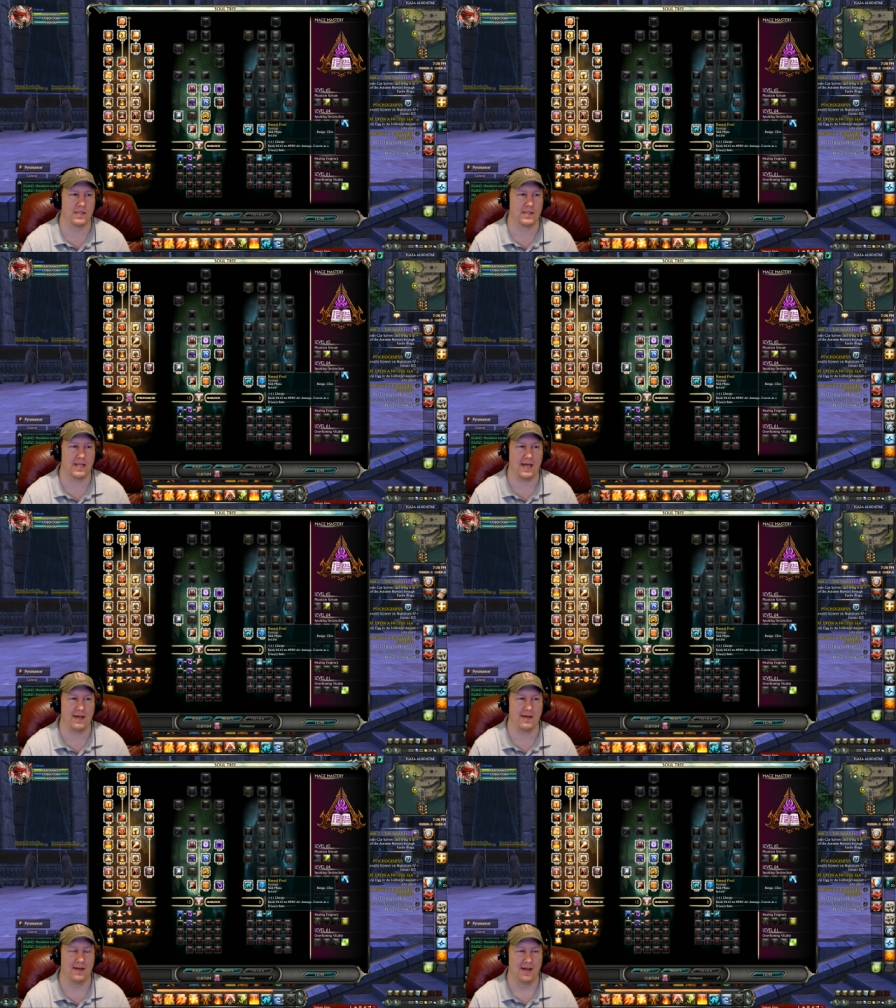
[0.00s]

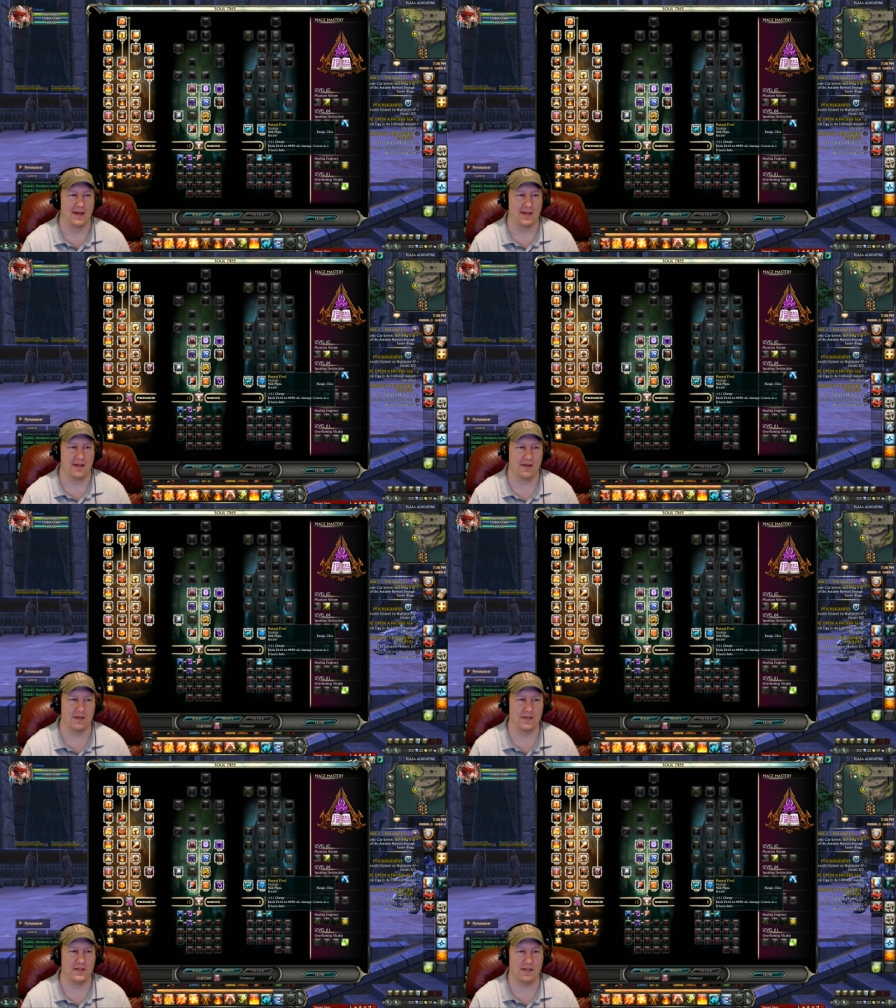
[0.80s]
that
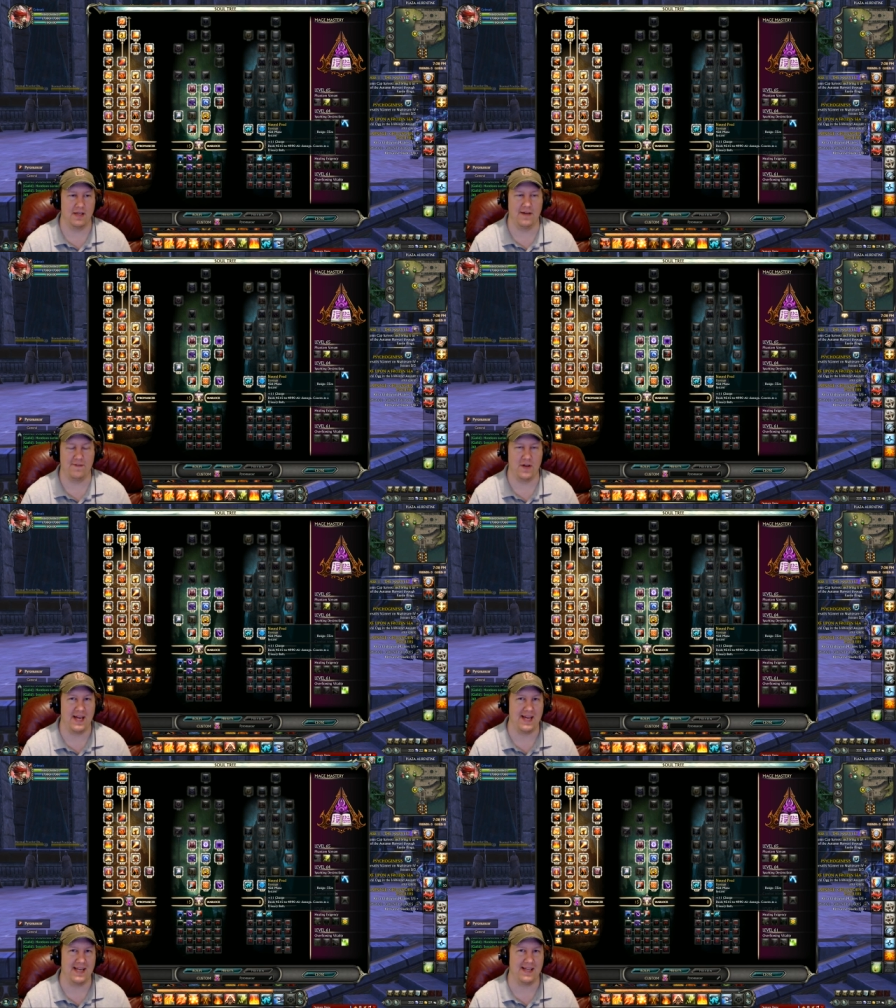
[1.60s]
if you
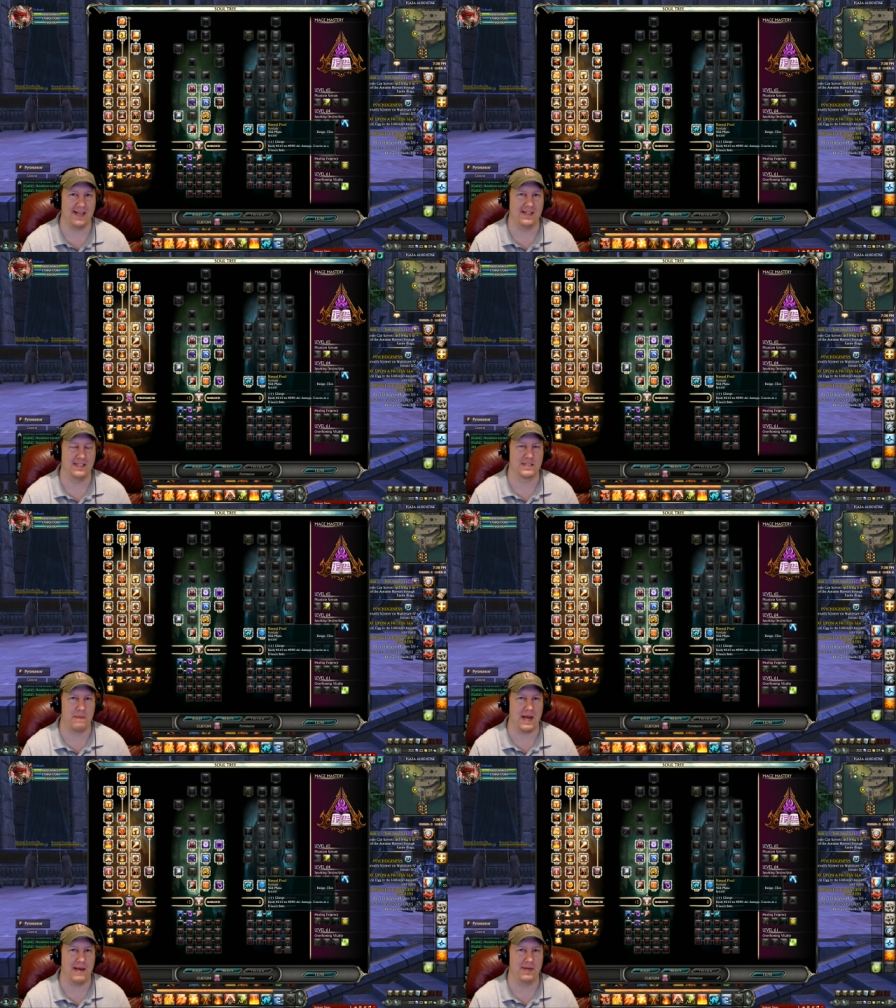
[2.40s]
hit it and
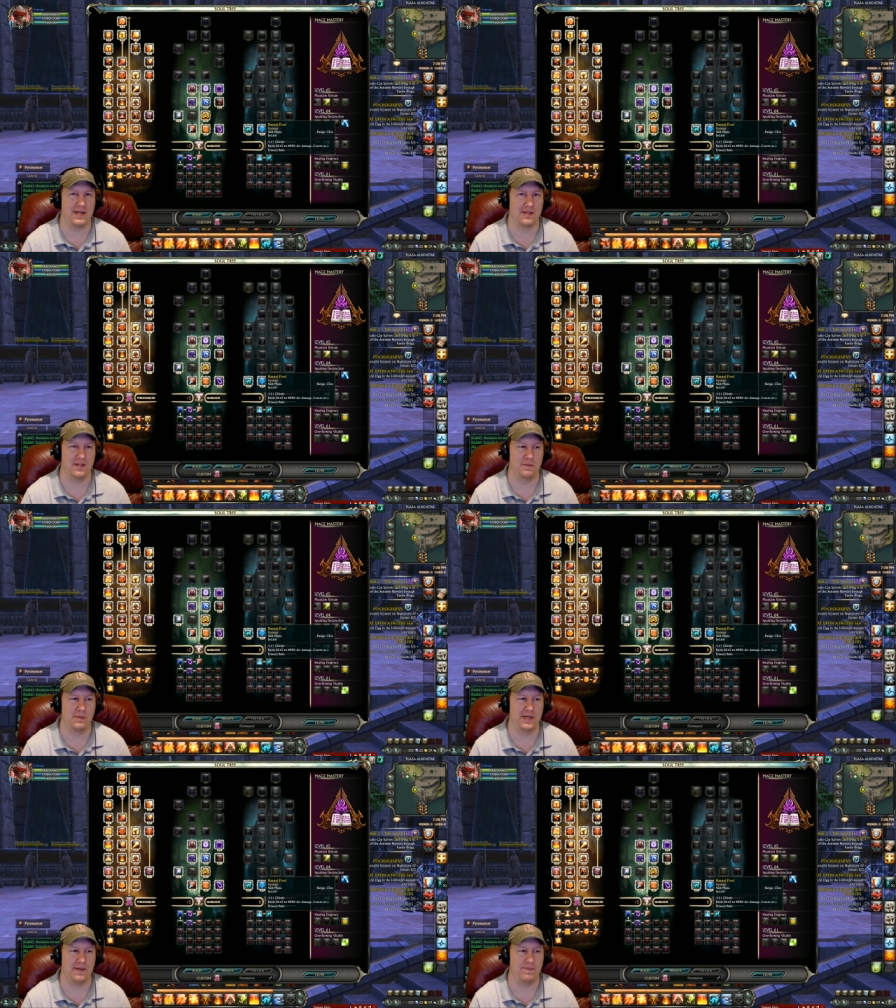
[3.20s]
spam it a little
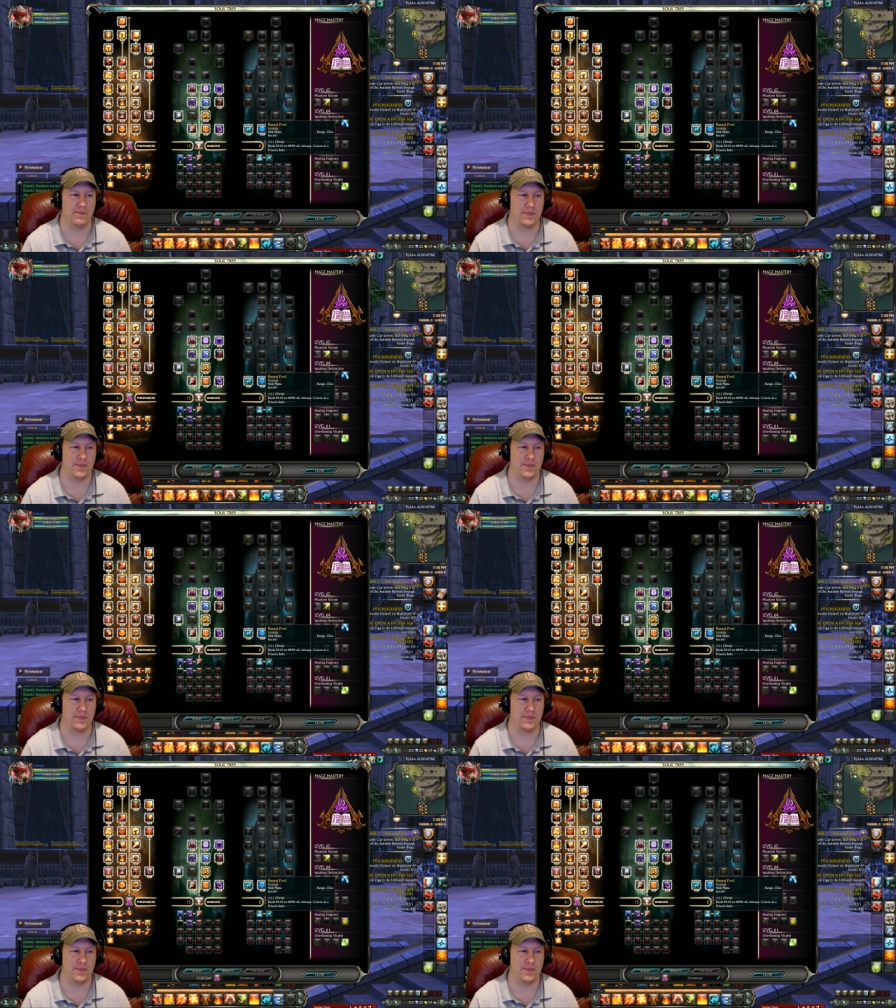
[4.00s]
bit,